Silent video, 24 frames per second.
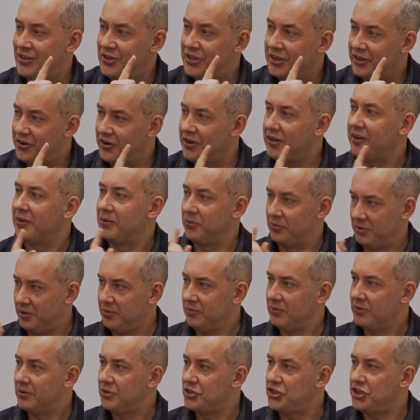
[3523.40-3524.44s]
degree, you
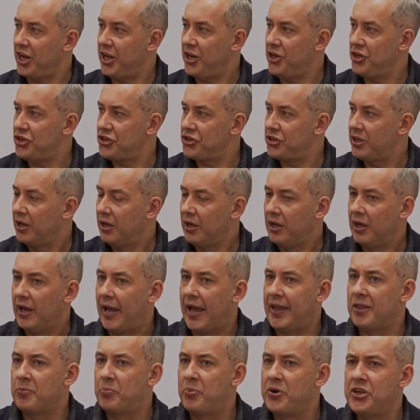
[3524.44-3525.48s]
know, changed
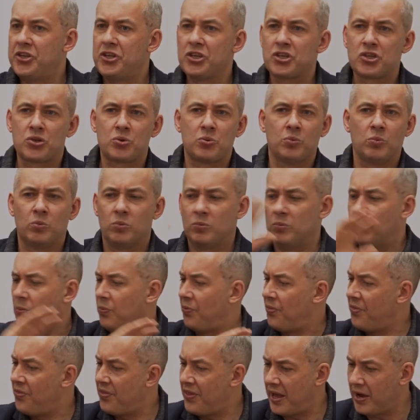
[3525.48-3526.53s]
and British
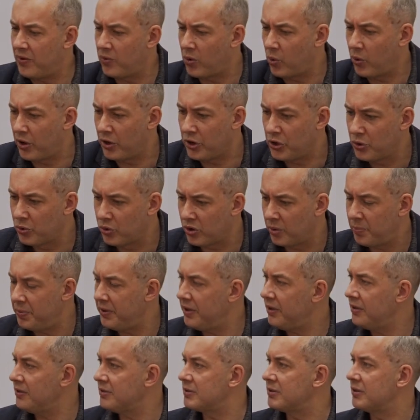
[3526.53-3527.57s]
never were
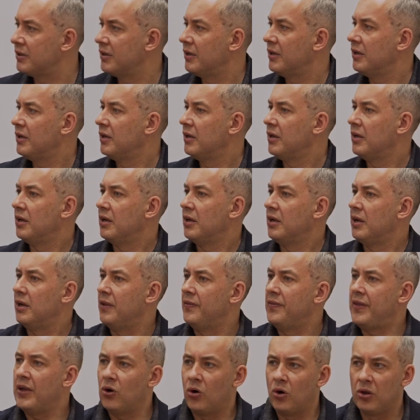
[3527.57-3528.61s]
Europeans.
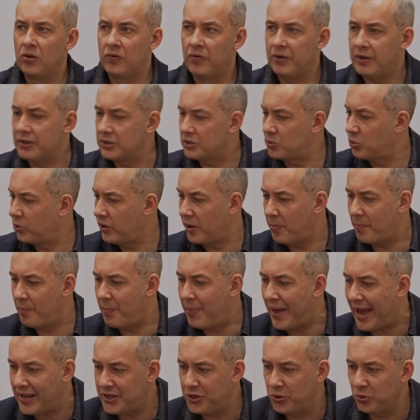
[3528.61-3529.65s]
They always were
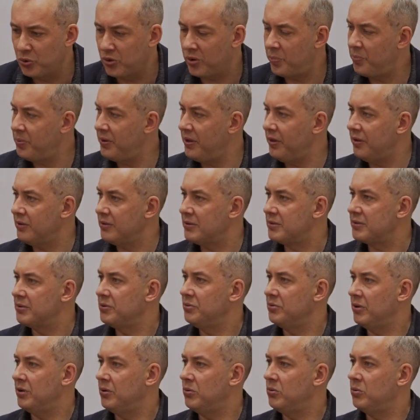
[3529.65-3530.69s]
bad Europeans,
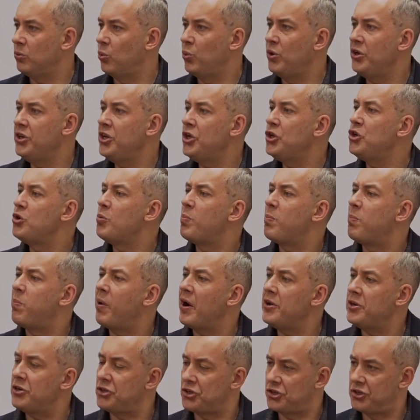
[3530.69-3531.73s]
you know. We need to
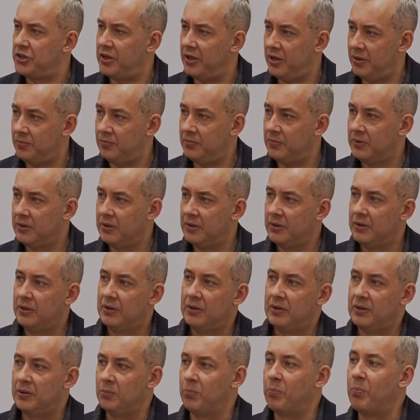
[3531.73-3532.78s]
punish them.
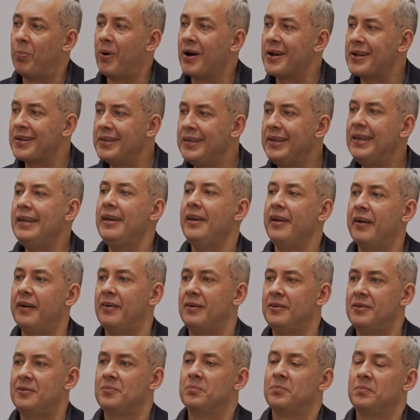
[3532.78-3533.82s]

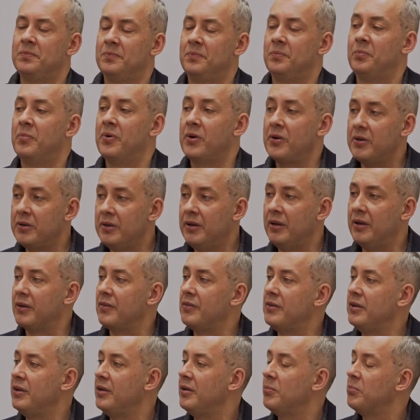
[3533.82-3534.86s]
Barnier, Barnier,
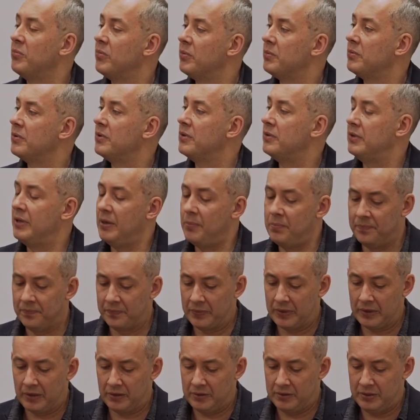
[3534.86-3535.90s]
the,
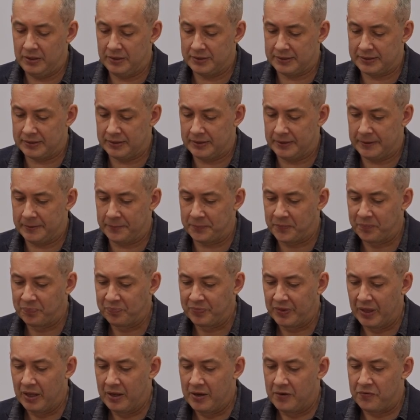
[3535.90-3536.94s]
the this um,
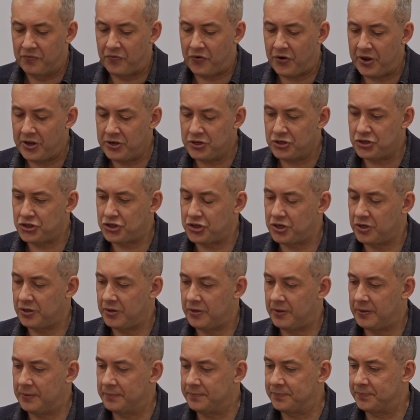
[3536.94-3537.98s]
French
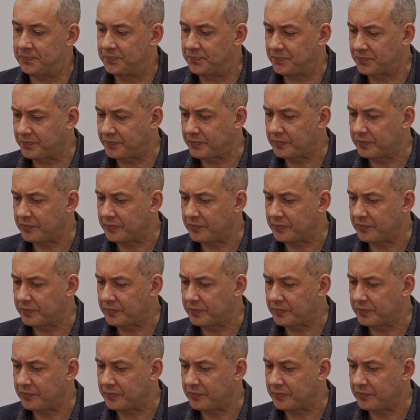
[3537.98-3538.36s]
um,